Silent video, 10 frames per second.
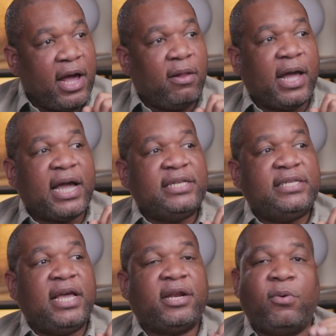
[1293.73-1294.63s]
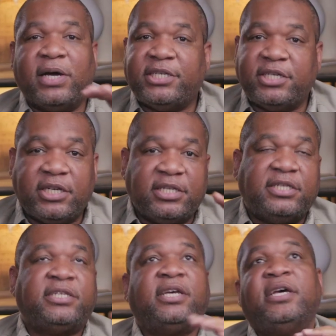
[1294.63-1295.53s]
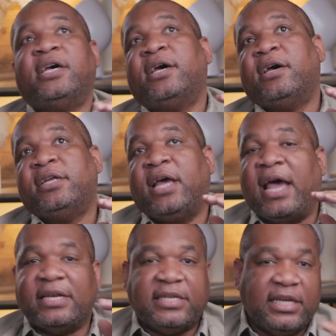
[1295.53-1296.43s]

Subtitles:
Now, like I said, questions at